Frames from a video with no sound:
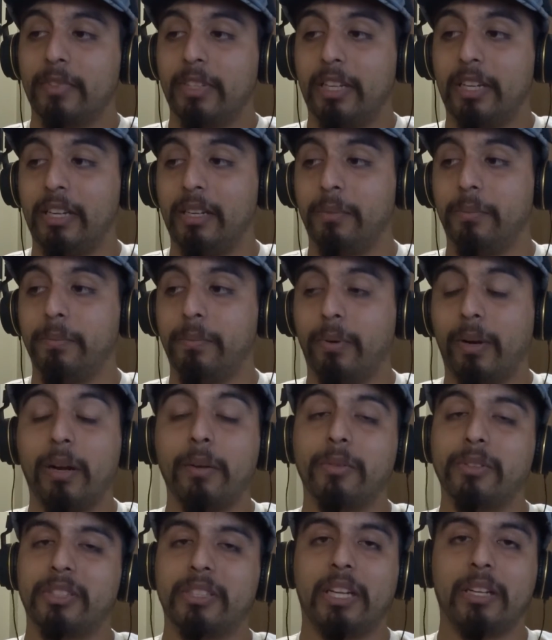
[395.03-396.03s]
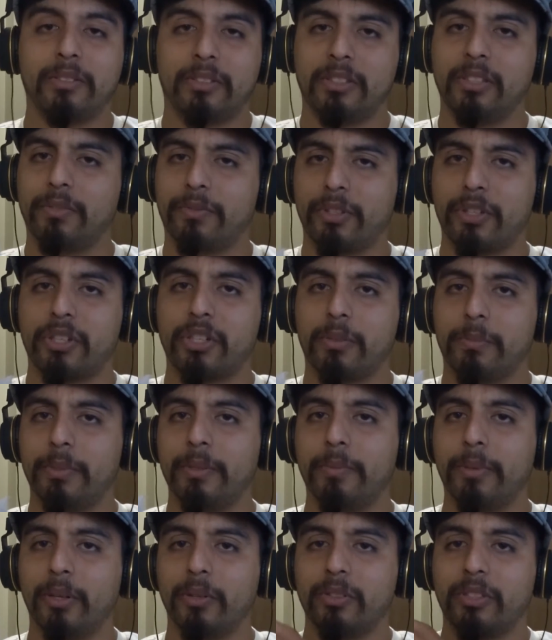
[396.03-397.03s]
I'll I'll I'll still for sure be
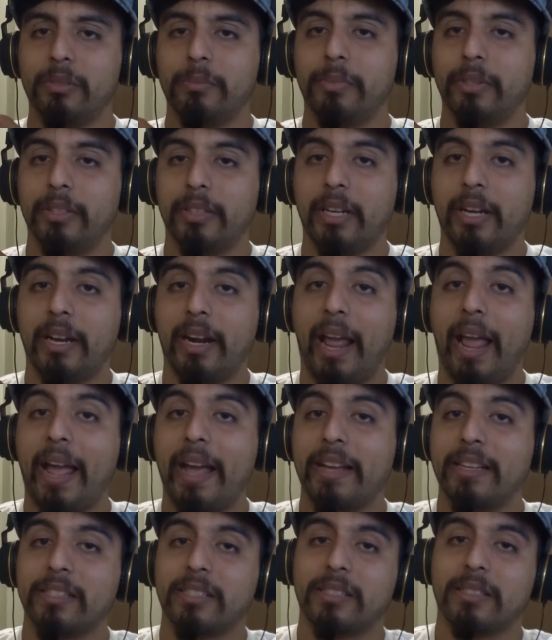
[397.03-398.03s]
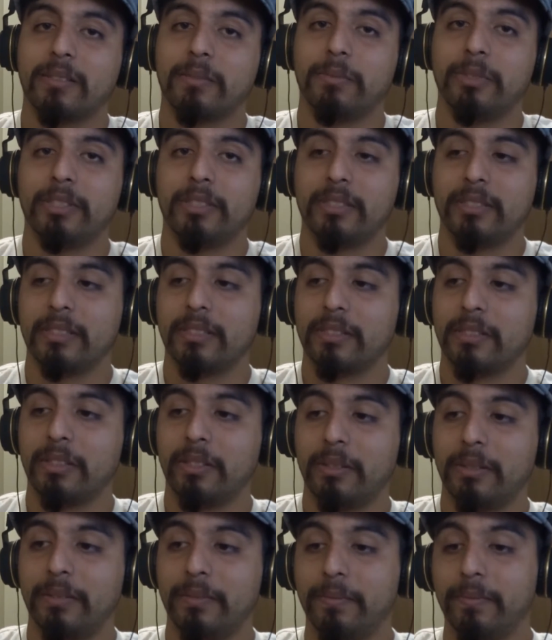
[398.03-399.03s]
posting, but not as recent.
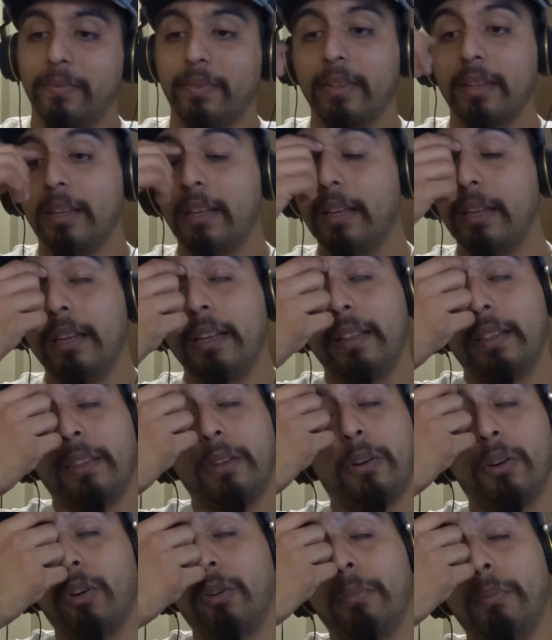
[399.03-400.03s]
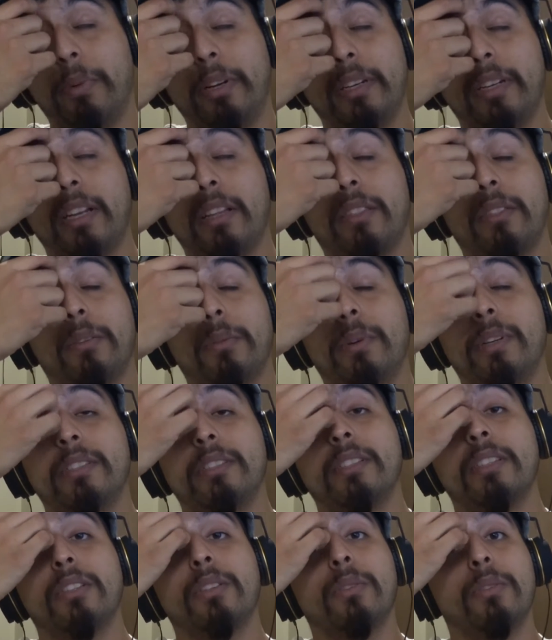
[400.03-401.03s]
So the whole Monday through
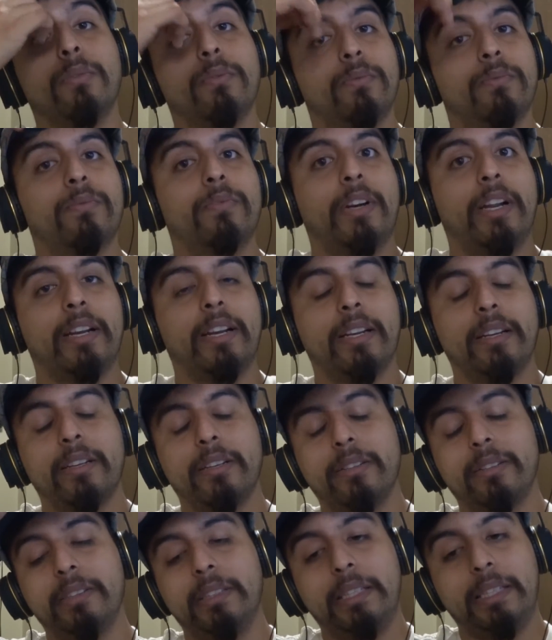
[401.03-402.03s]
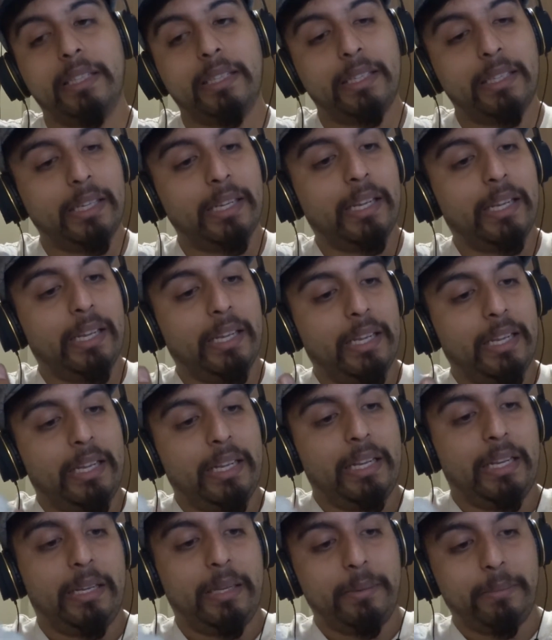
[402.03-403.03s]
Wednesday through Friday deal
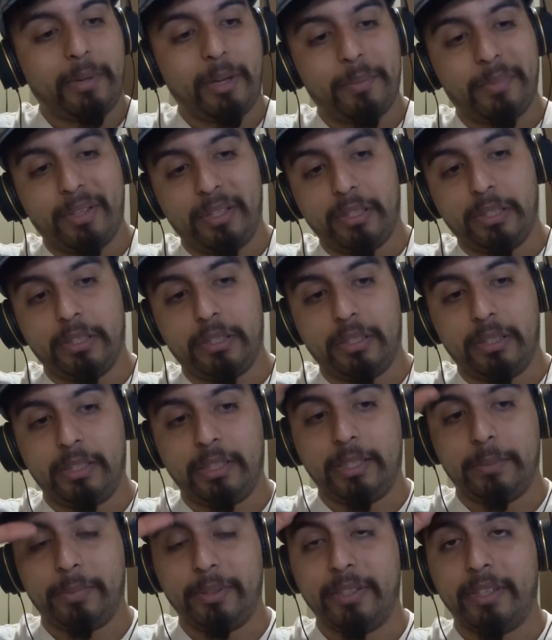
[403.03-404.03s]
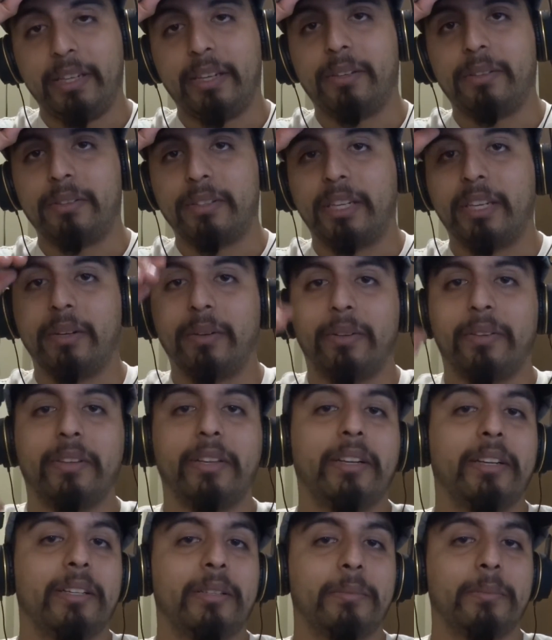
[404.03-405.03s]
might be a little up and down here and
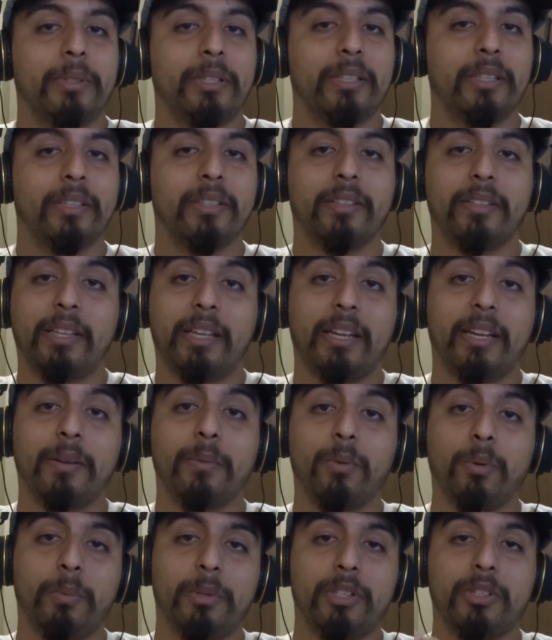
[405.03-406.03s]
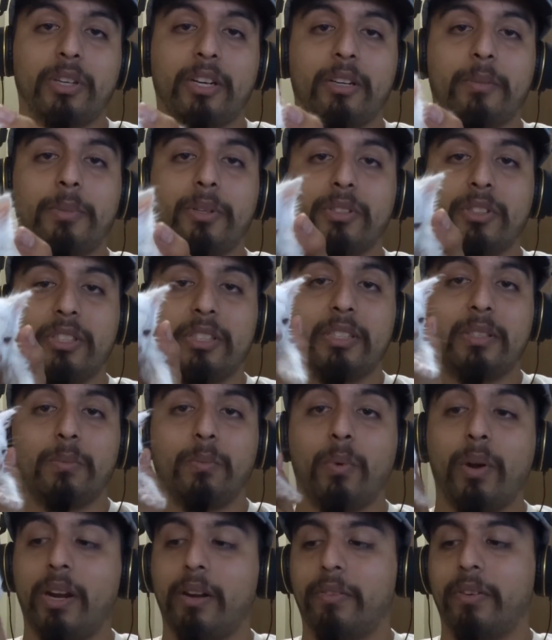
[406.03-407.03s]
there. But other than that, I will be trying to posting
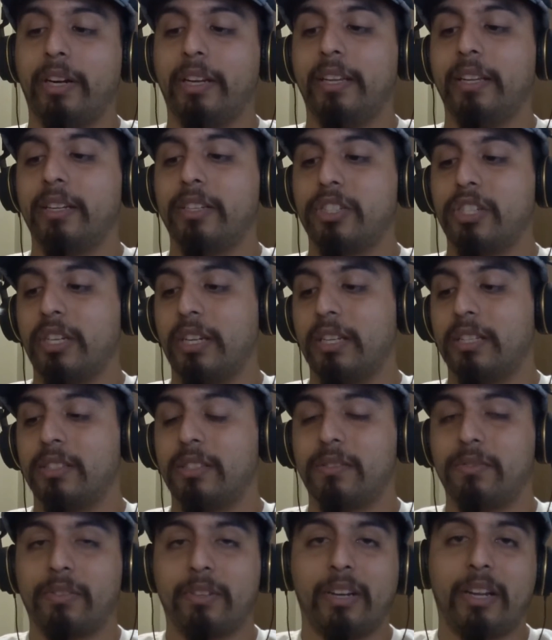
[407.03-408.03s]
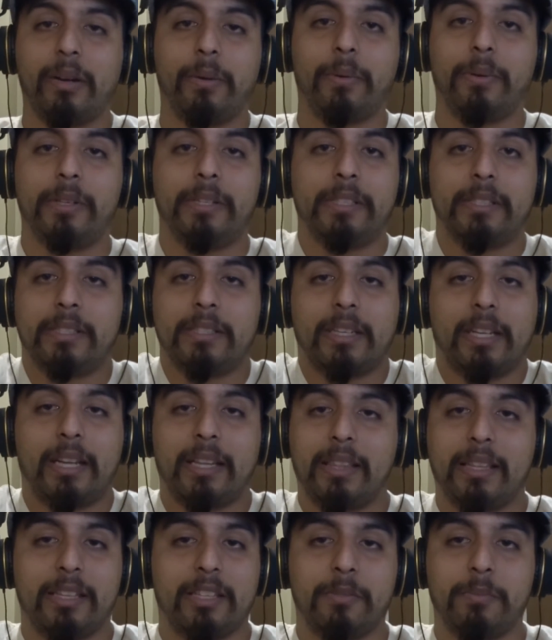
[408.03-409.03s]
whenever I get a chance. For now on, I
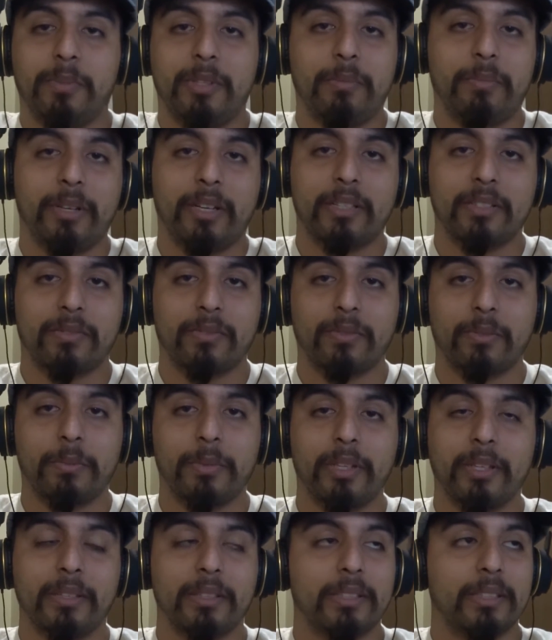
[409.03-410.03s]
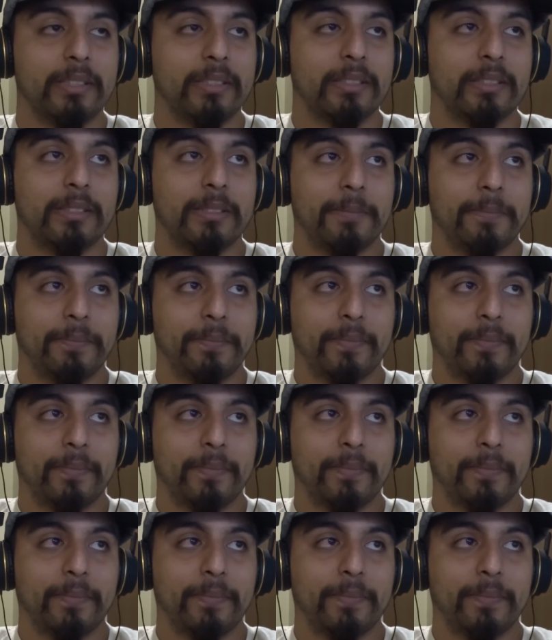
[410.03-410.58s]
think it'd be best for me because